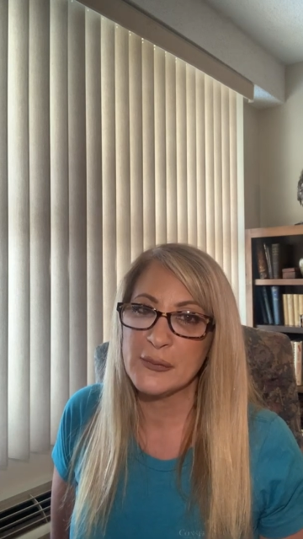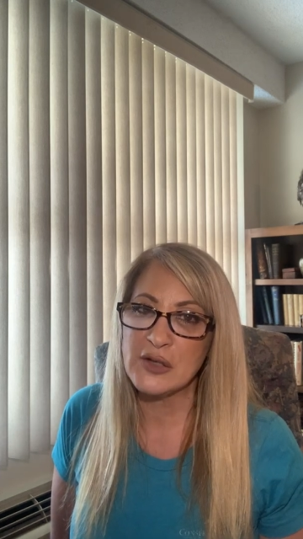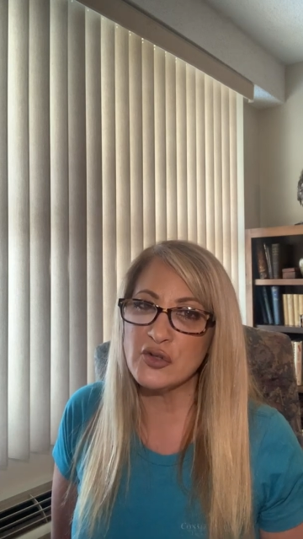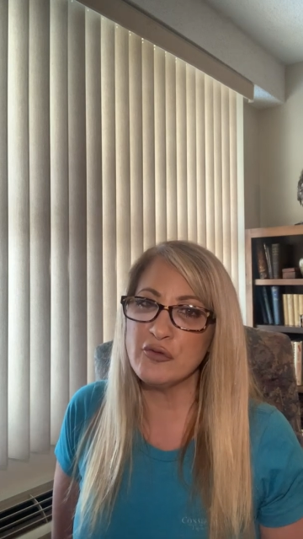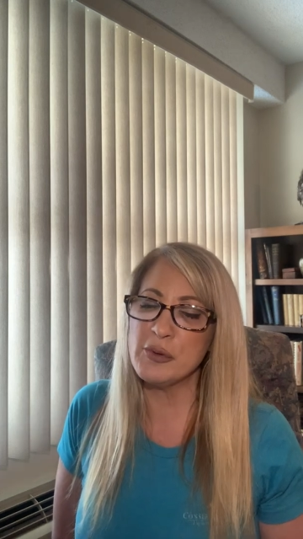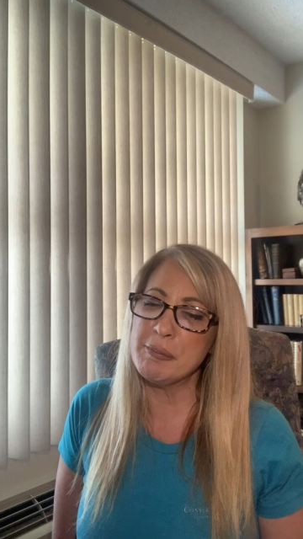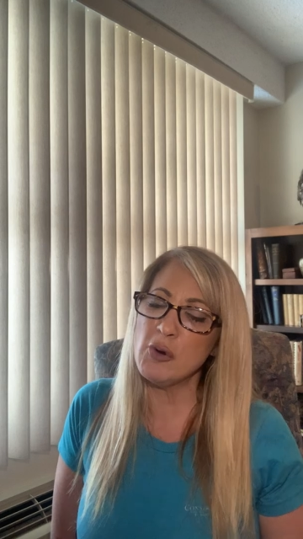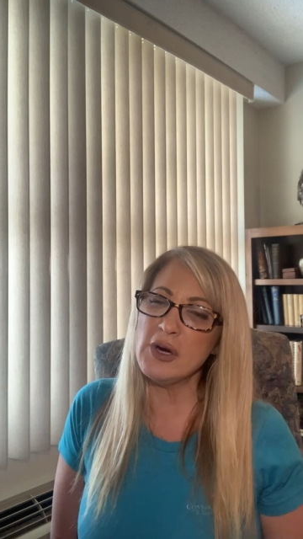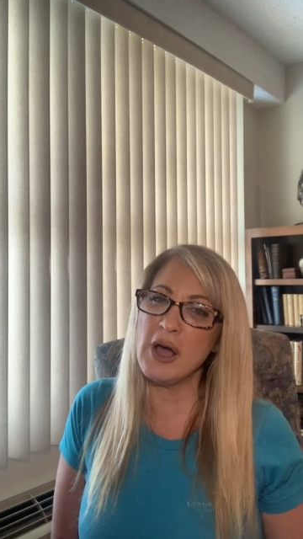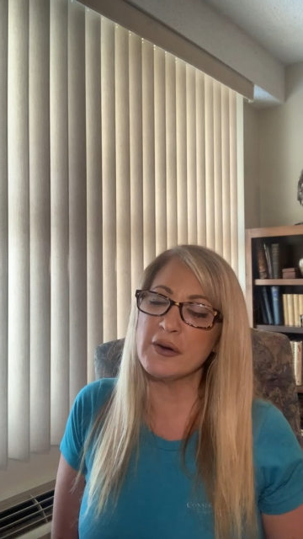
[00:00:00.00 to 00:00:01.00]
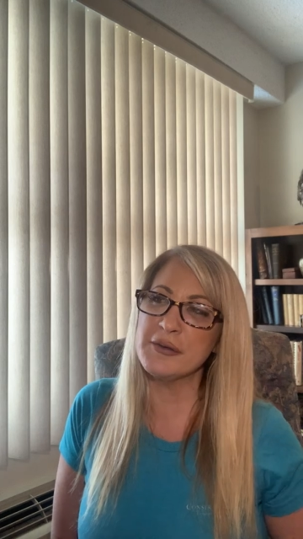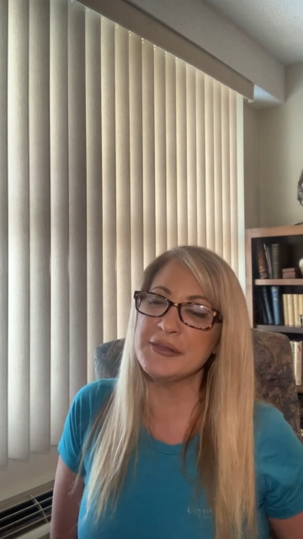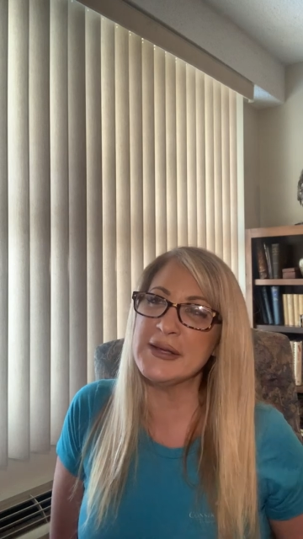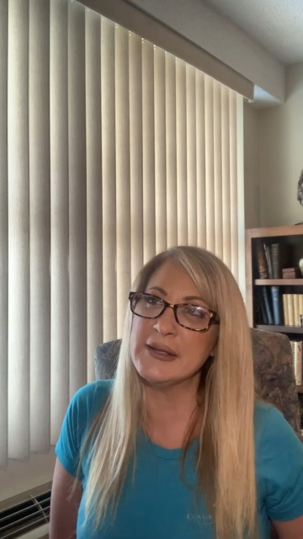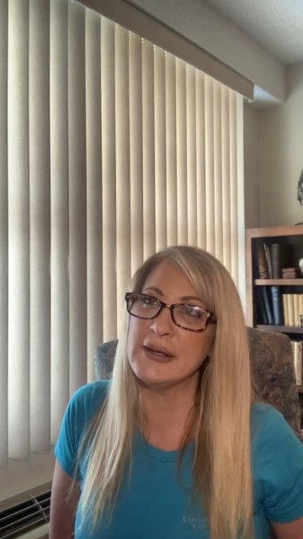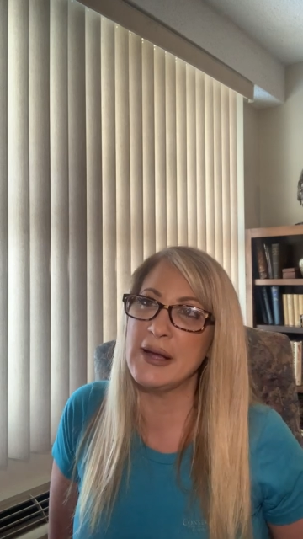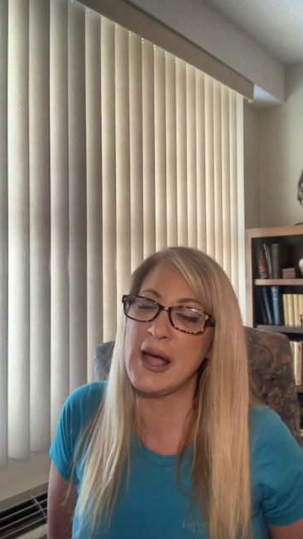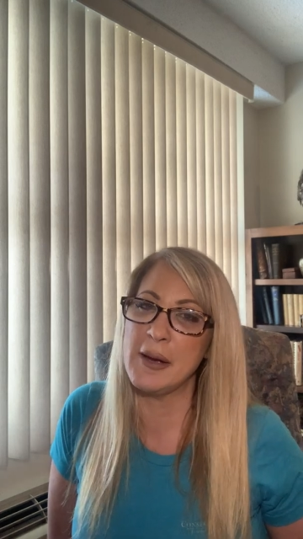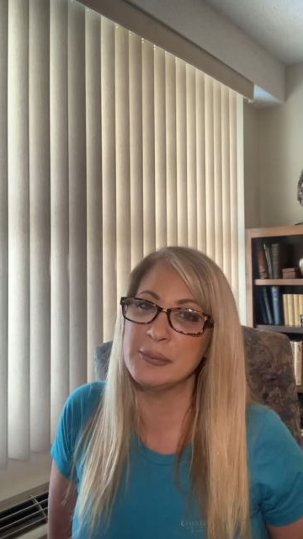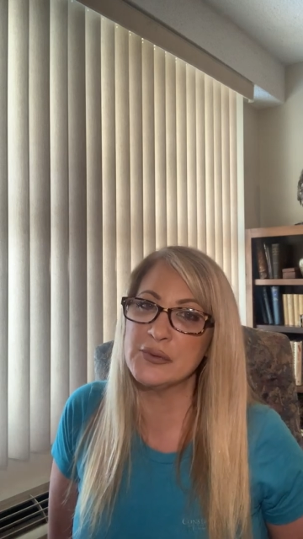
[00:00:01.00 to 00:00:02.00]
So if we put on our thinking
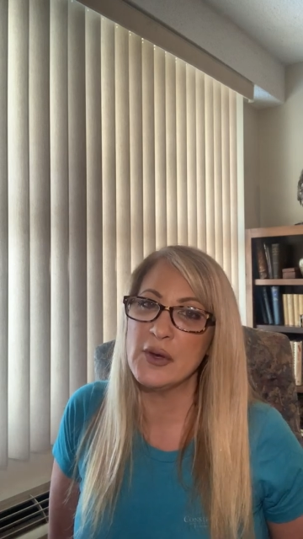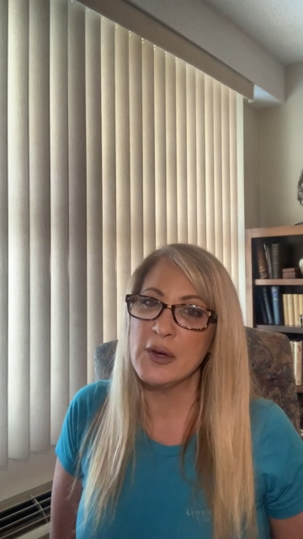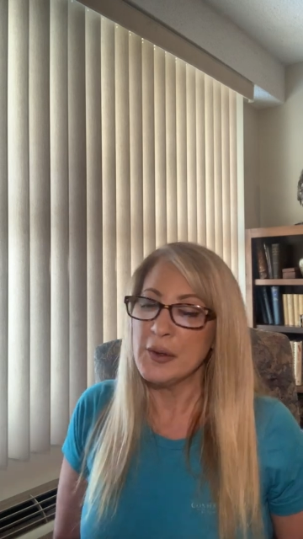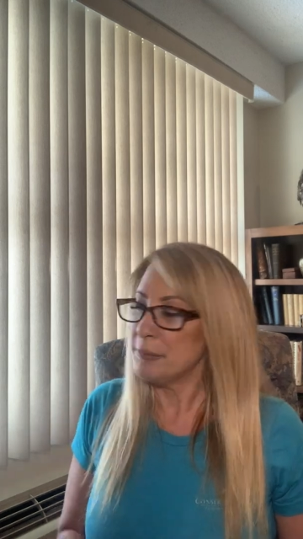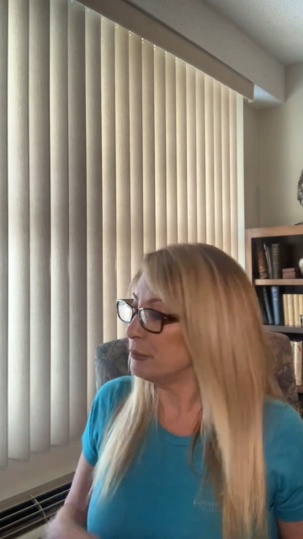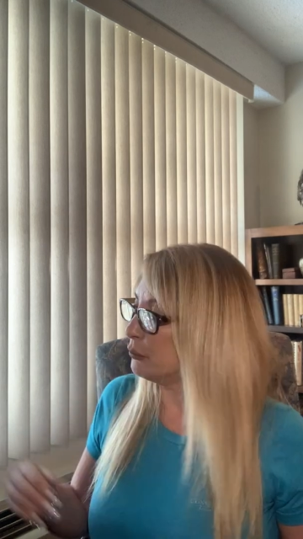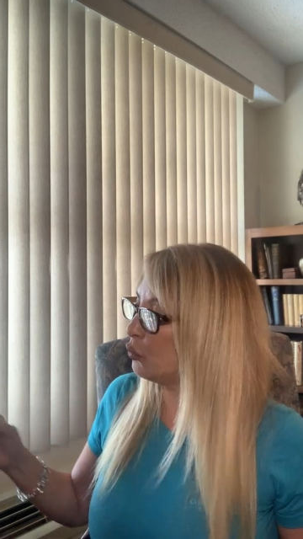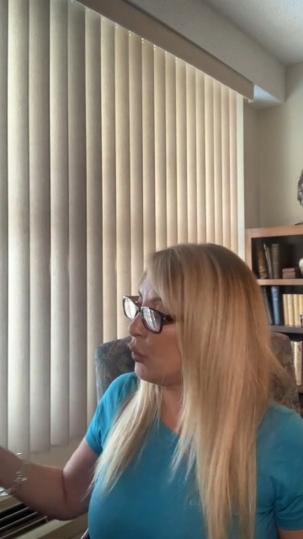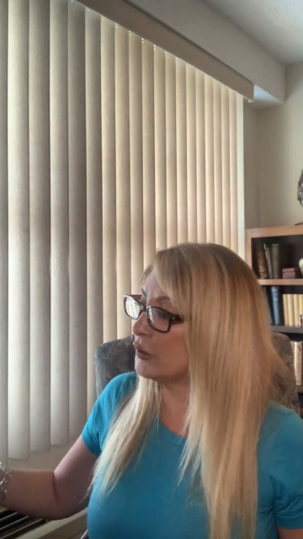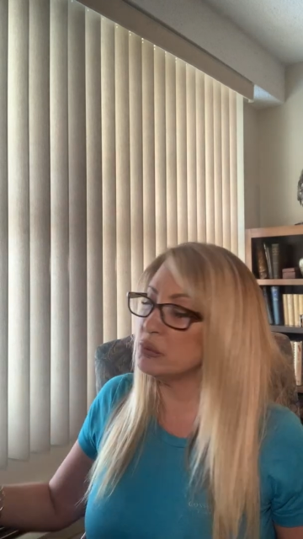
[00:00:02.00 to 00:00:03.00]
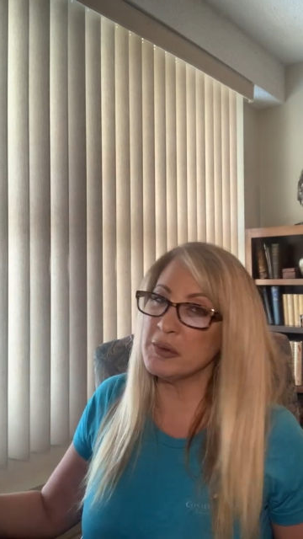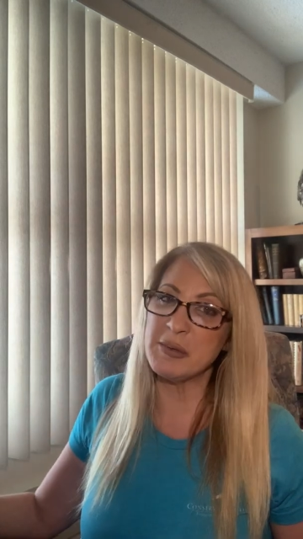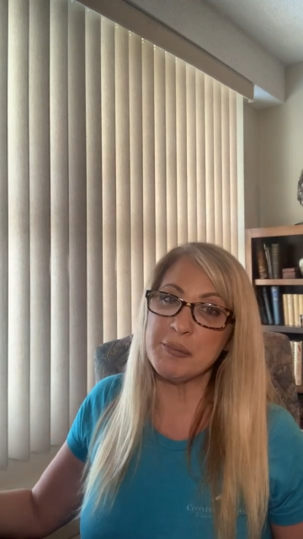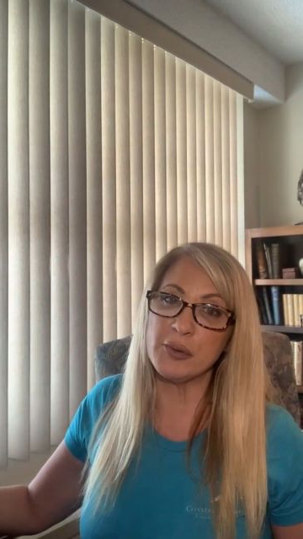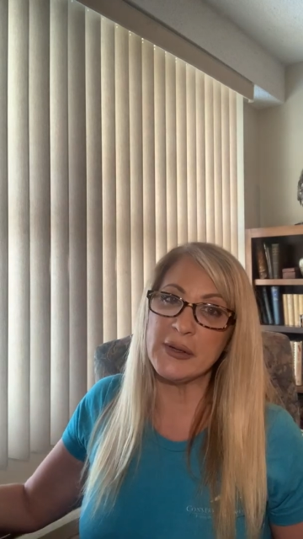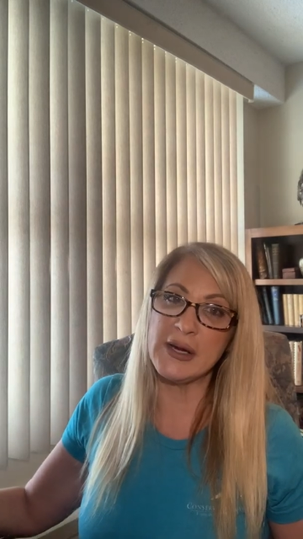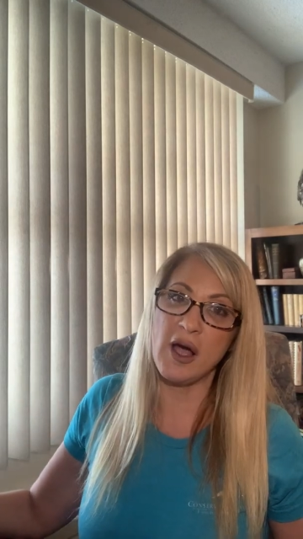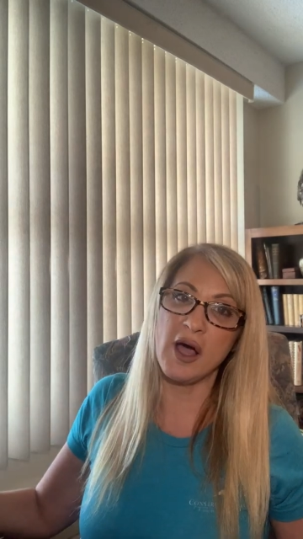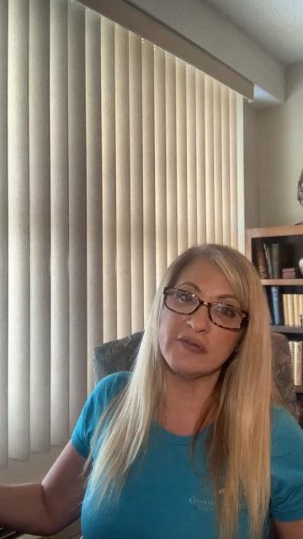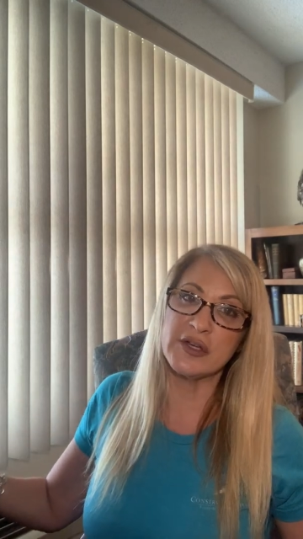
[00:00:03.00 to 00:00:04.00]
caps, one would be pretty
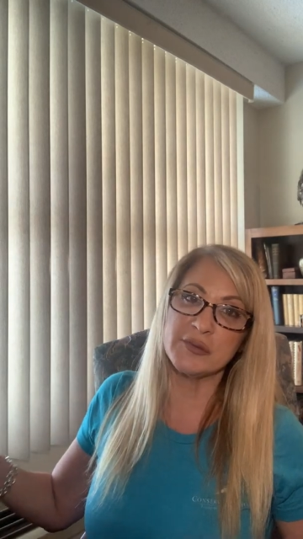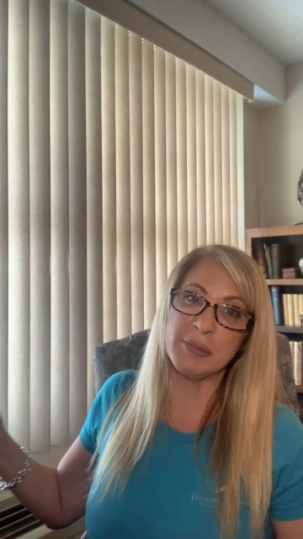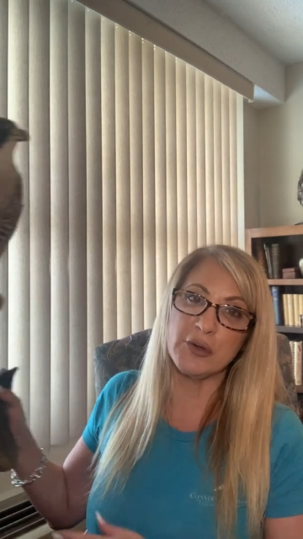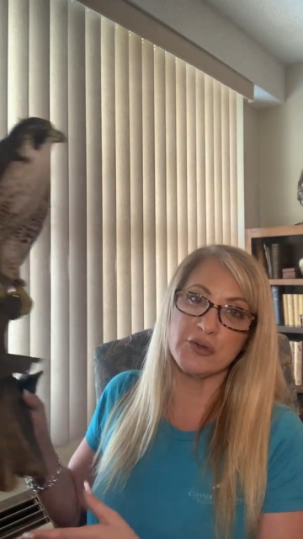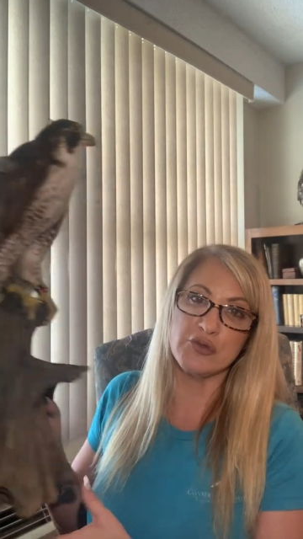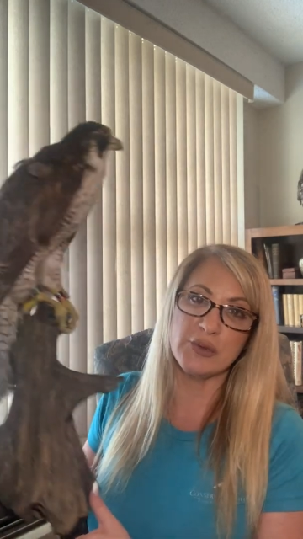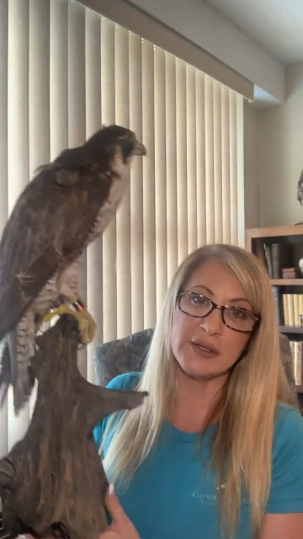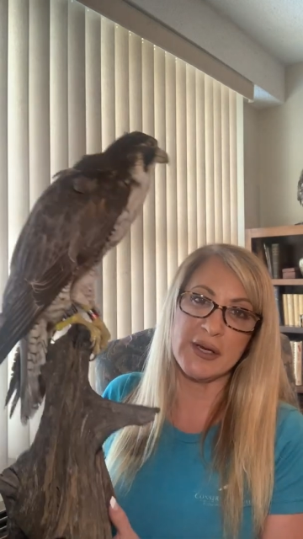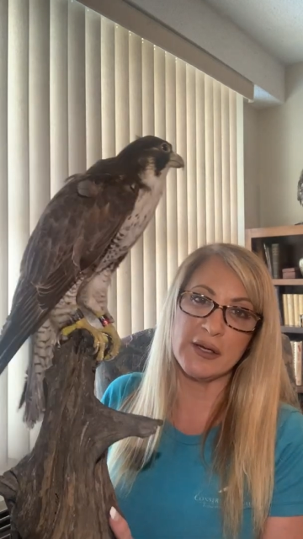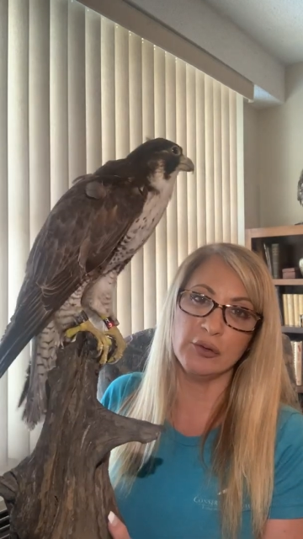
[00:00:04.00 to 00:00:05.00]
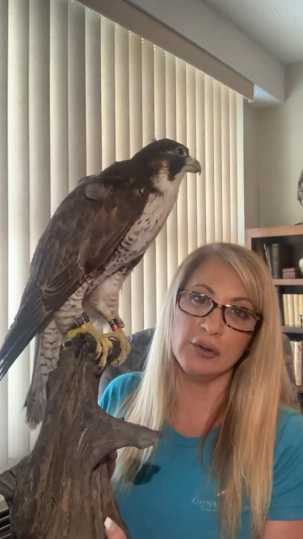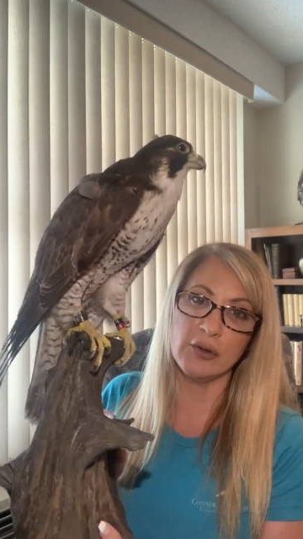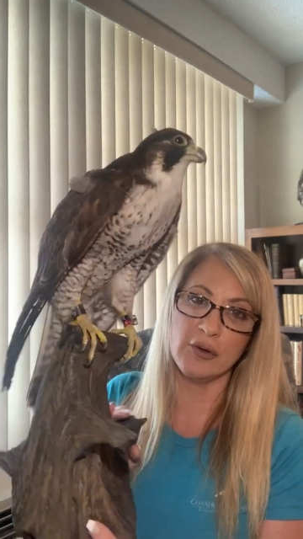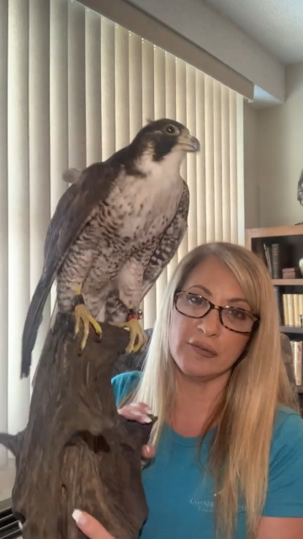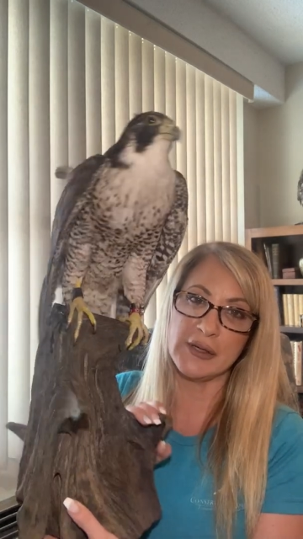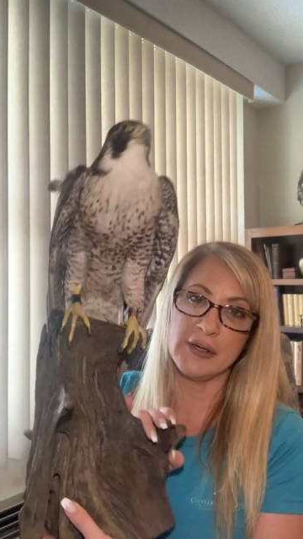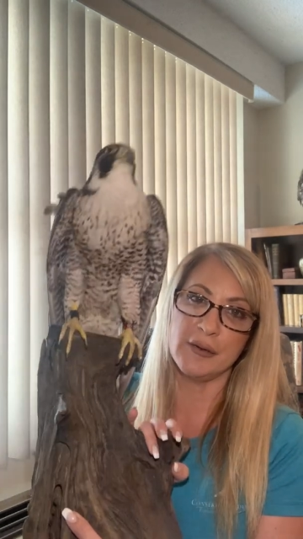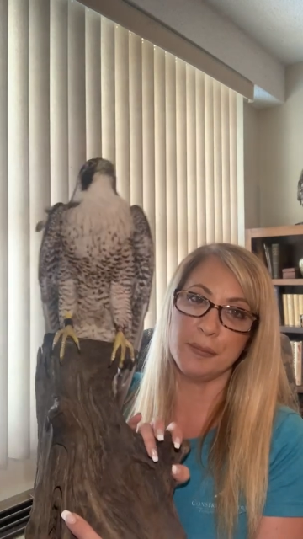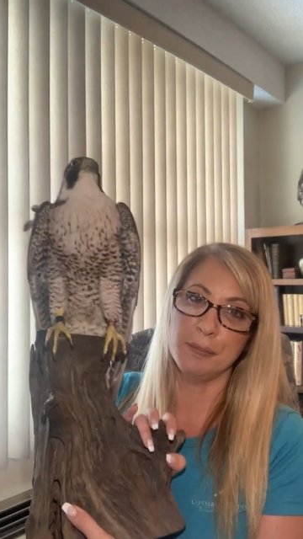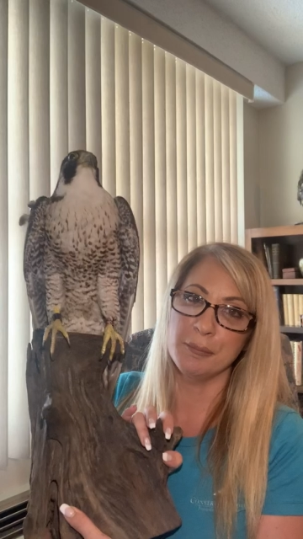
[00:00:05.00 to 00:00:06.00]
obvious because you can take a look over
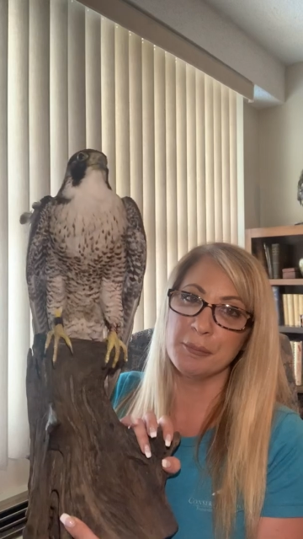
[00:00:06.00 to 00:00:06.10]
here